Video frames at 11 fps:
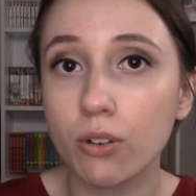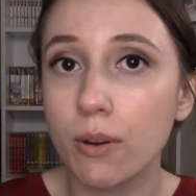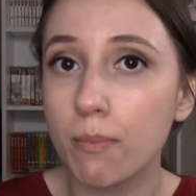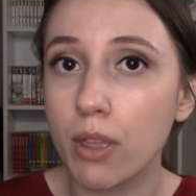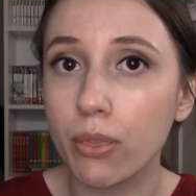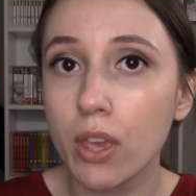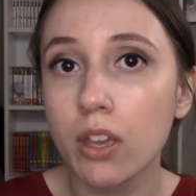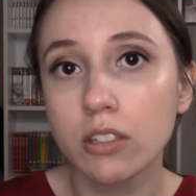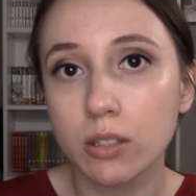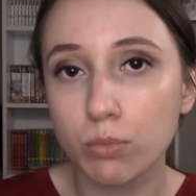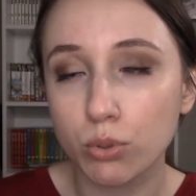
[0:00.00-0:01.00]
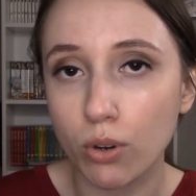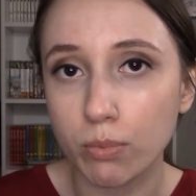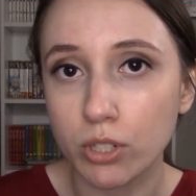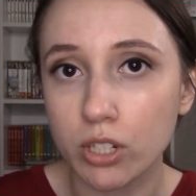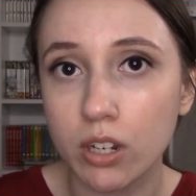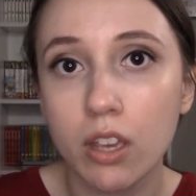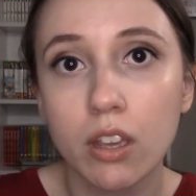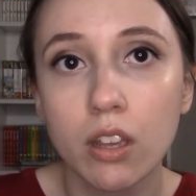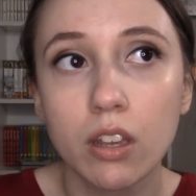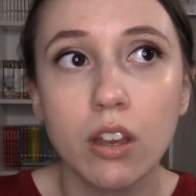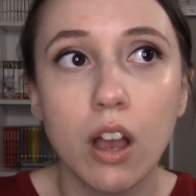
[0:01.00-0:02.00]
a month subscription.
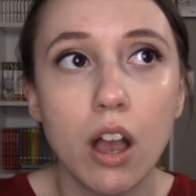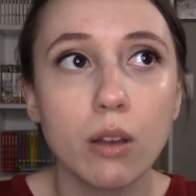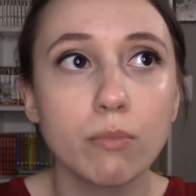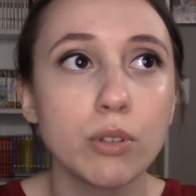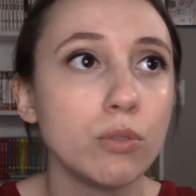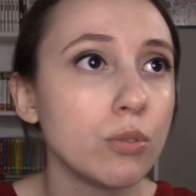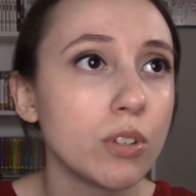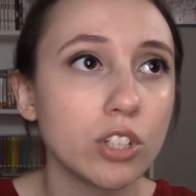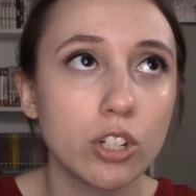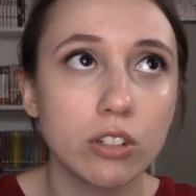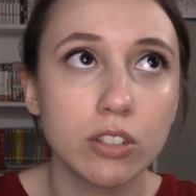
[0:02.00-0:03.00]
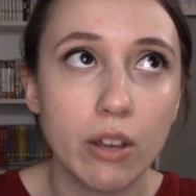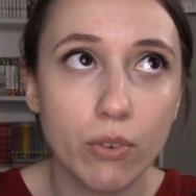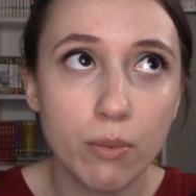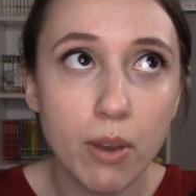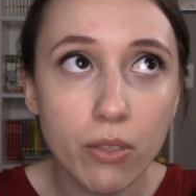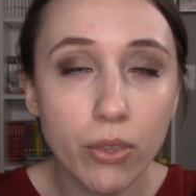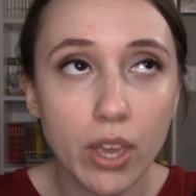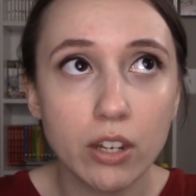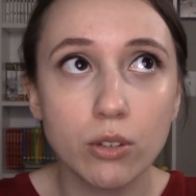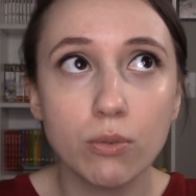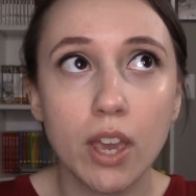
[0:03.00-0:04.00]
You do get charged every month,
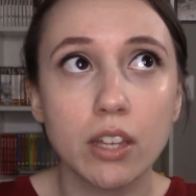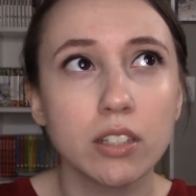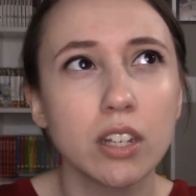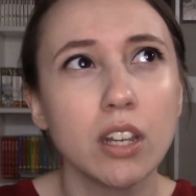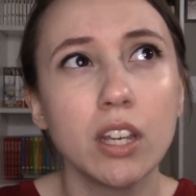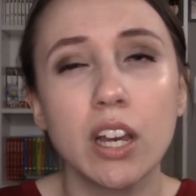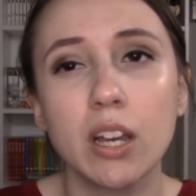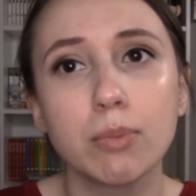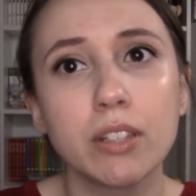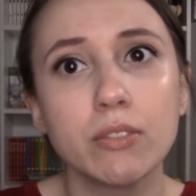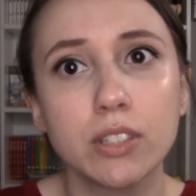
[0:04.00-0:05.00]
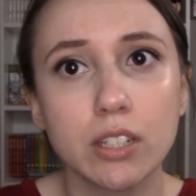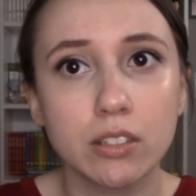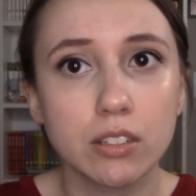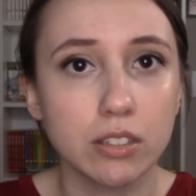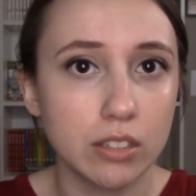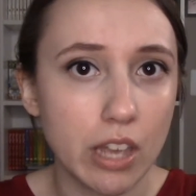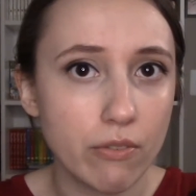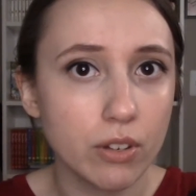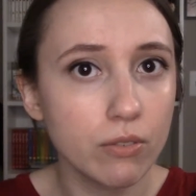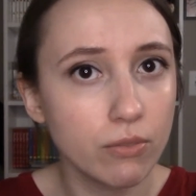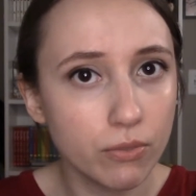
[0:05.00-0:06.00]
and you get, I believe, 6 to
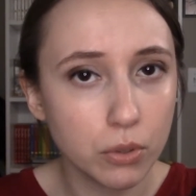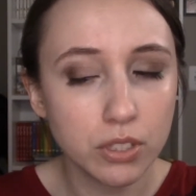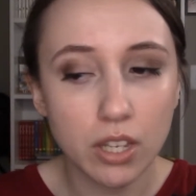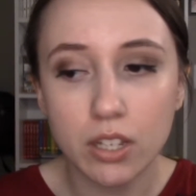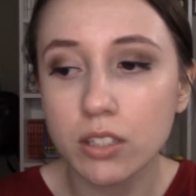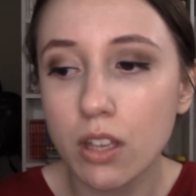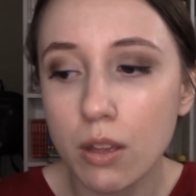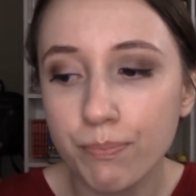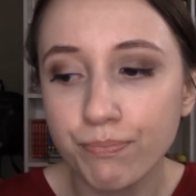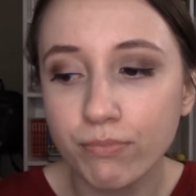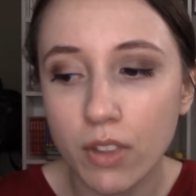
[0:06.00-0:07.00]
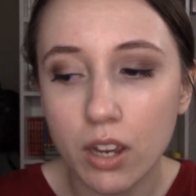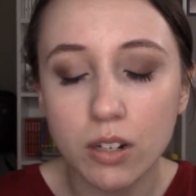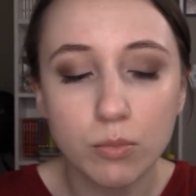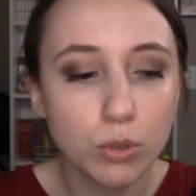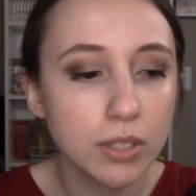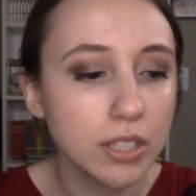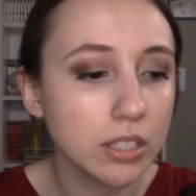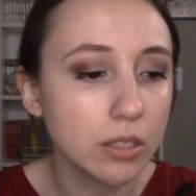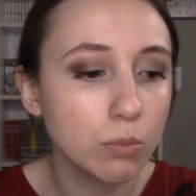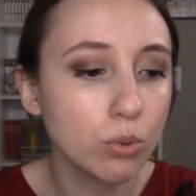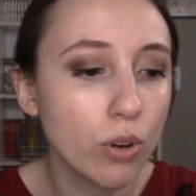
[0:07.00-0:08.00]
7 full-size items with this
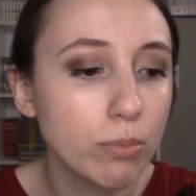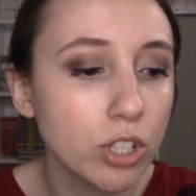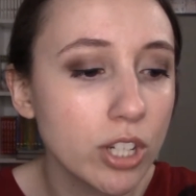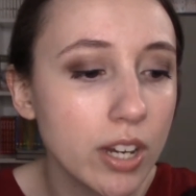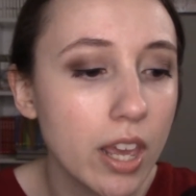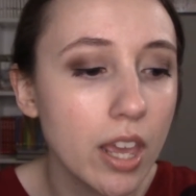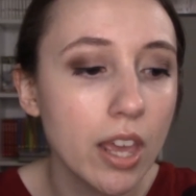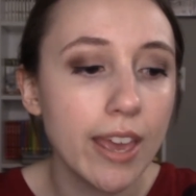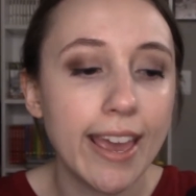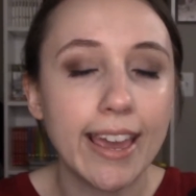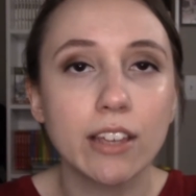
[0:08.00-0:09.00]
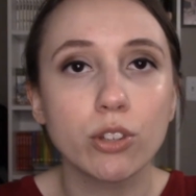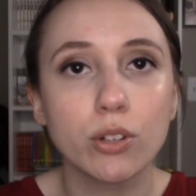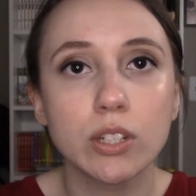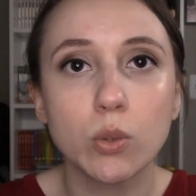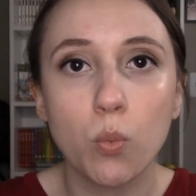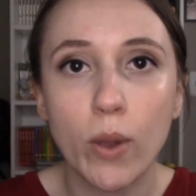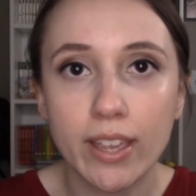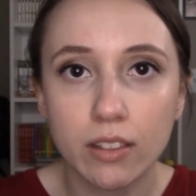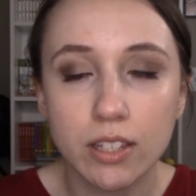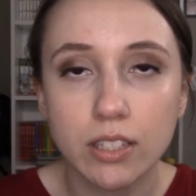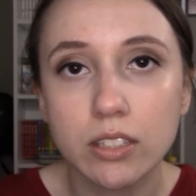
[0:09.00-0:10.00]
subscription. And there is a wait
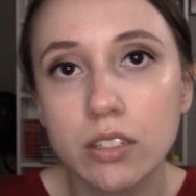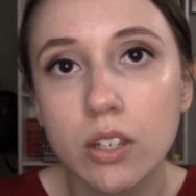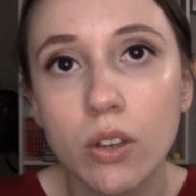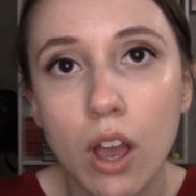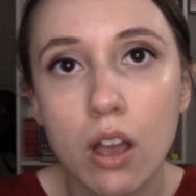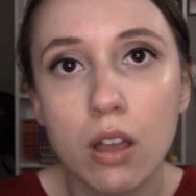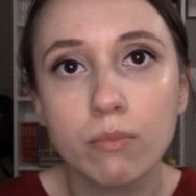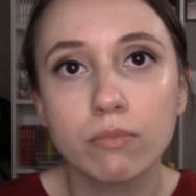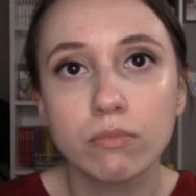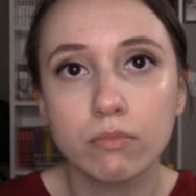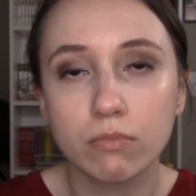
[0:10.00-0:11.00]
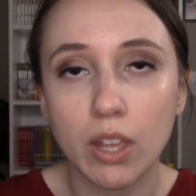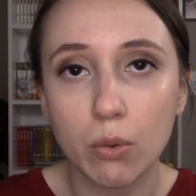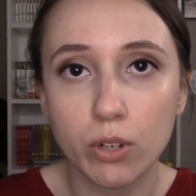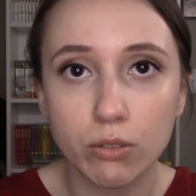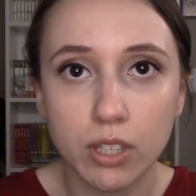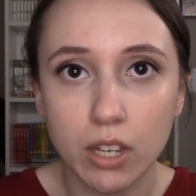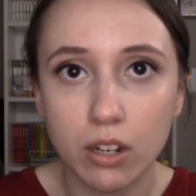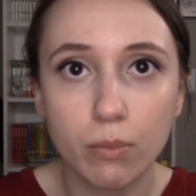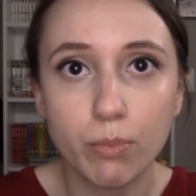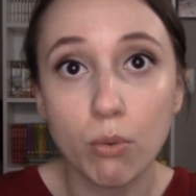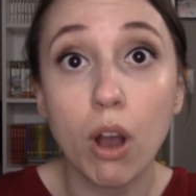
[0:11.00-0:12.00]
list that when you sign
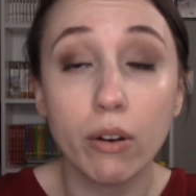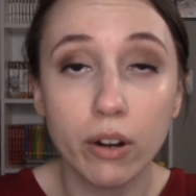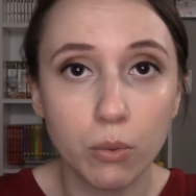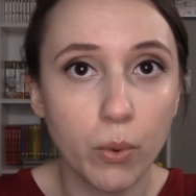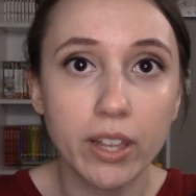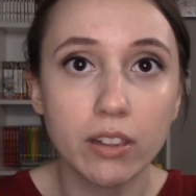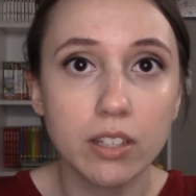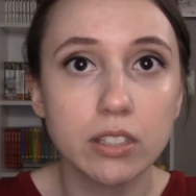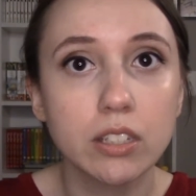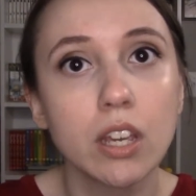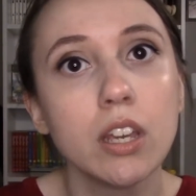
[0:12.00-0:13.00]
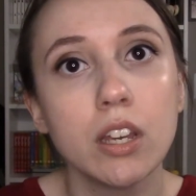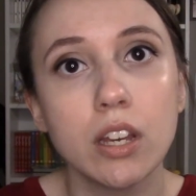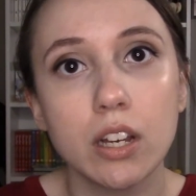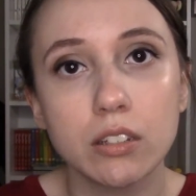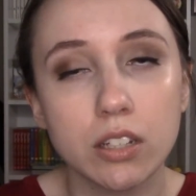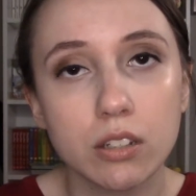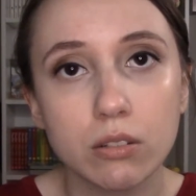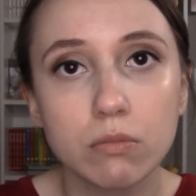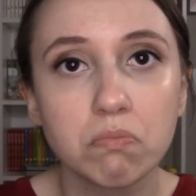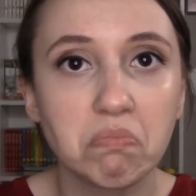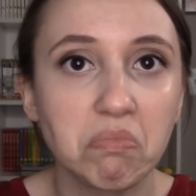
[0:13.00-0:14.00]
up, you are on a wait list
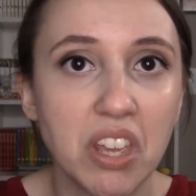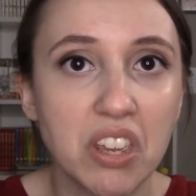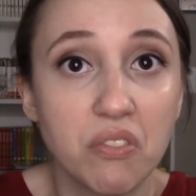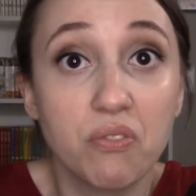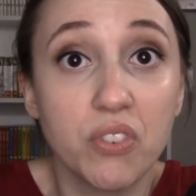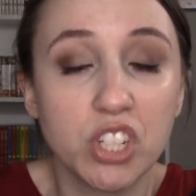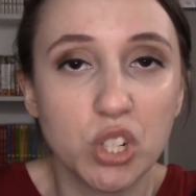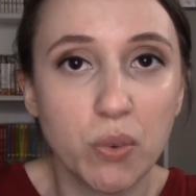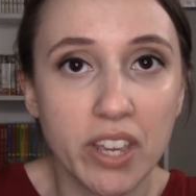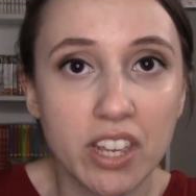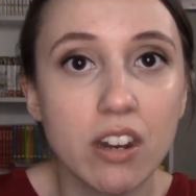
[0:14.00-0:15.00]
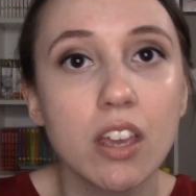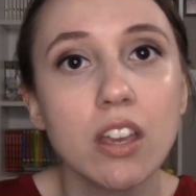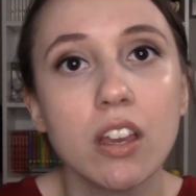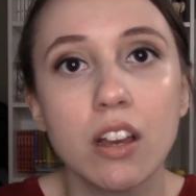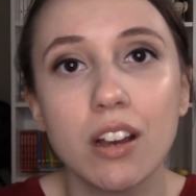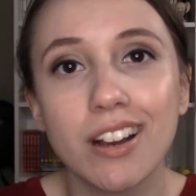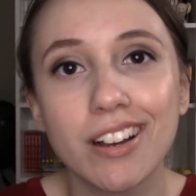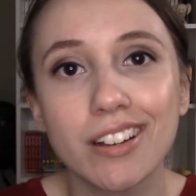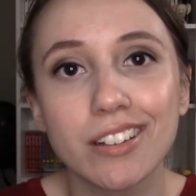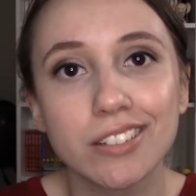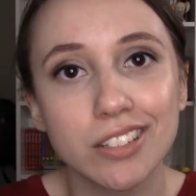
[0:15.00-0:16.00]
until they can fit you in
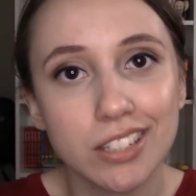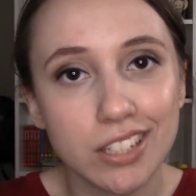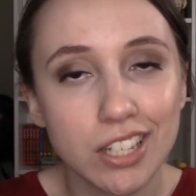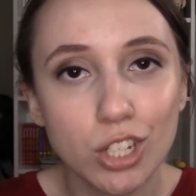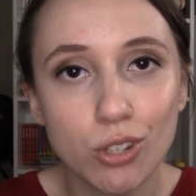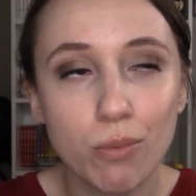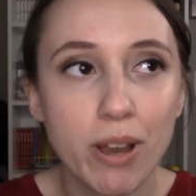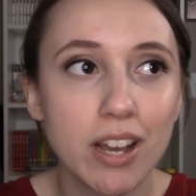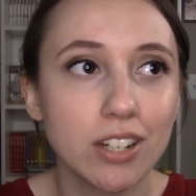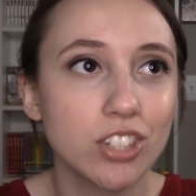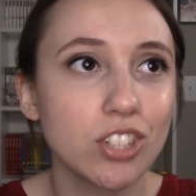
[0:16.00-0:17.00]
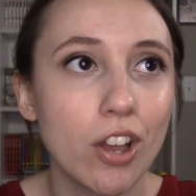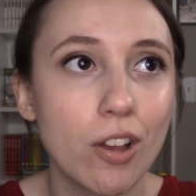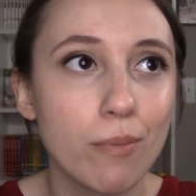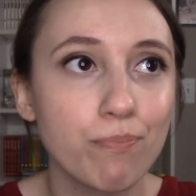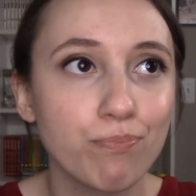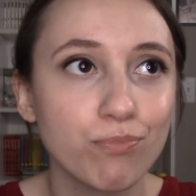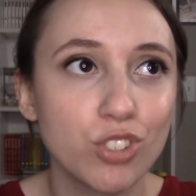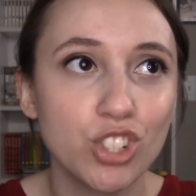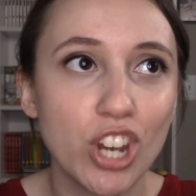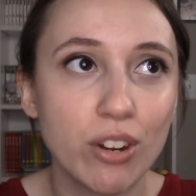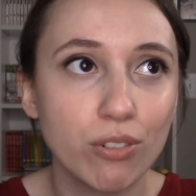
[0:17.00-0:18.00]
to get you the box.
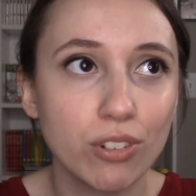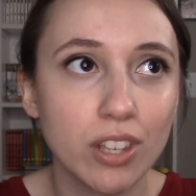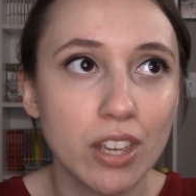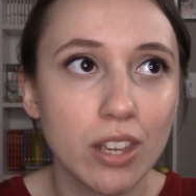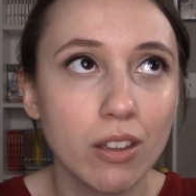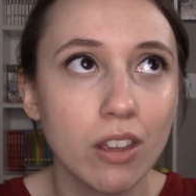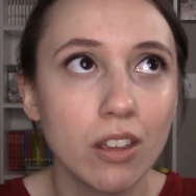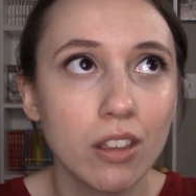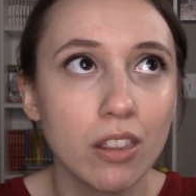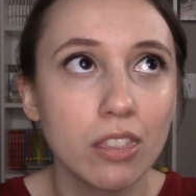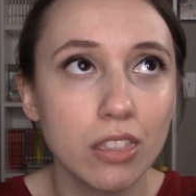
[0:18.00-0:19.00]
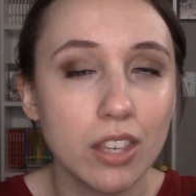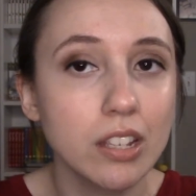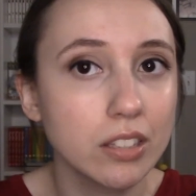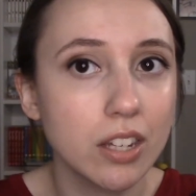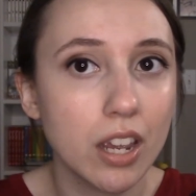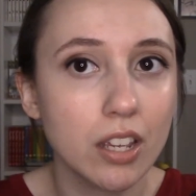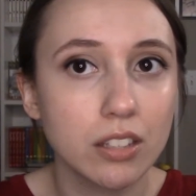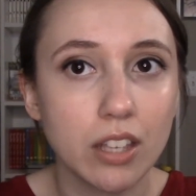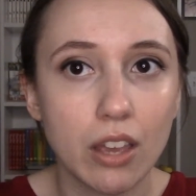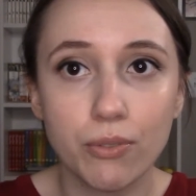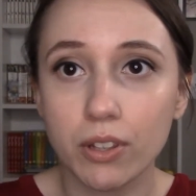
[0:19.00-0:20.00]
Generally, these days,
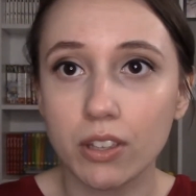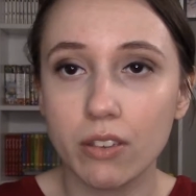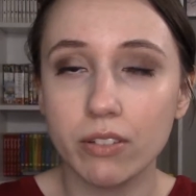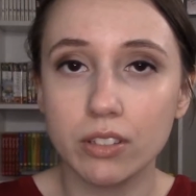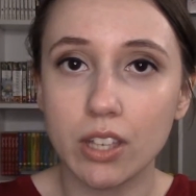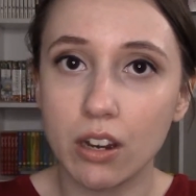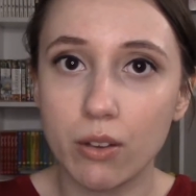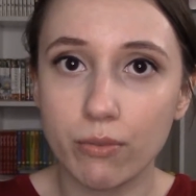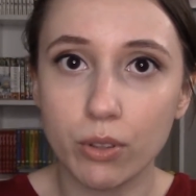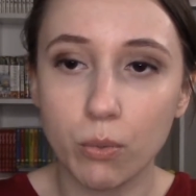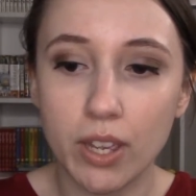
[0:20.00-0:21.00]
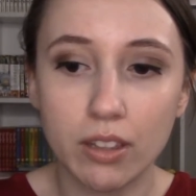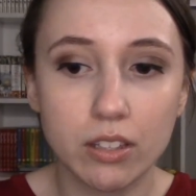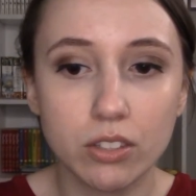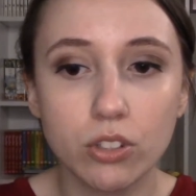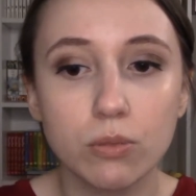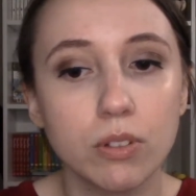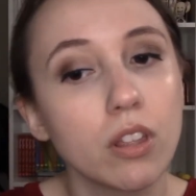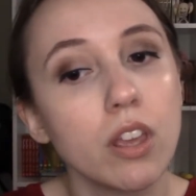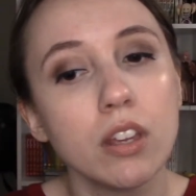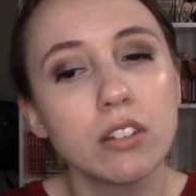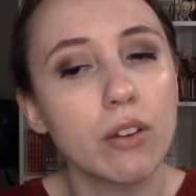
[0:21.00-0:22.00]
I feel like if you sign up for the wait list, you will
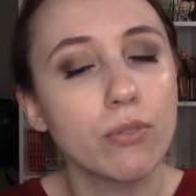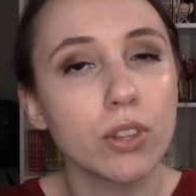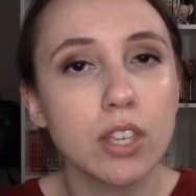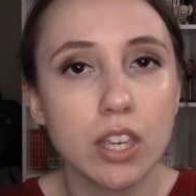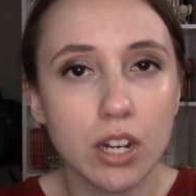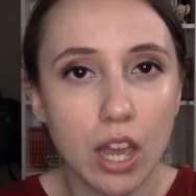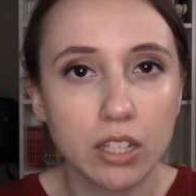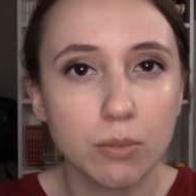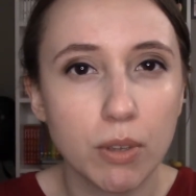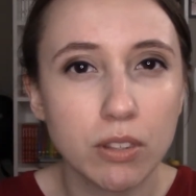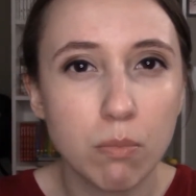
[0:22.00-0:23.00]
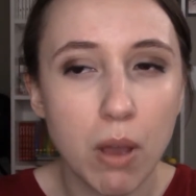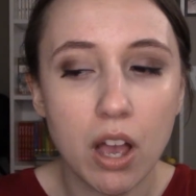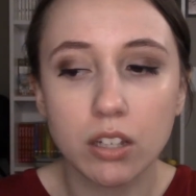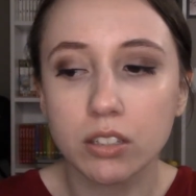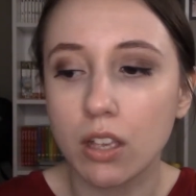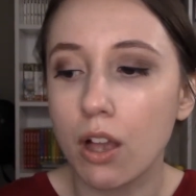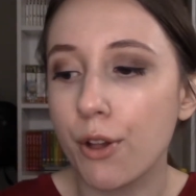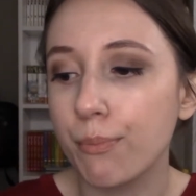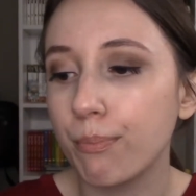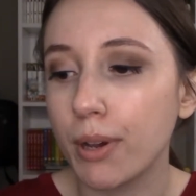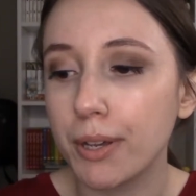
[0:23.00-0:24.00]
definitely get next month's box,
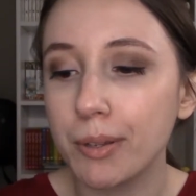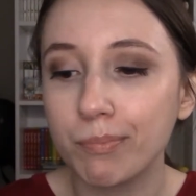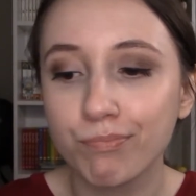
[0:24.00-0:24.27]
but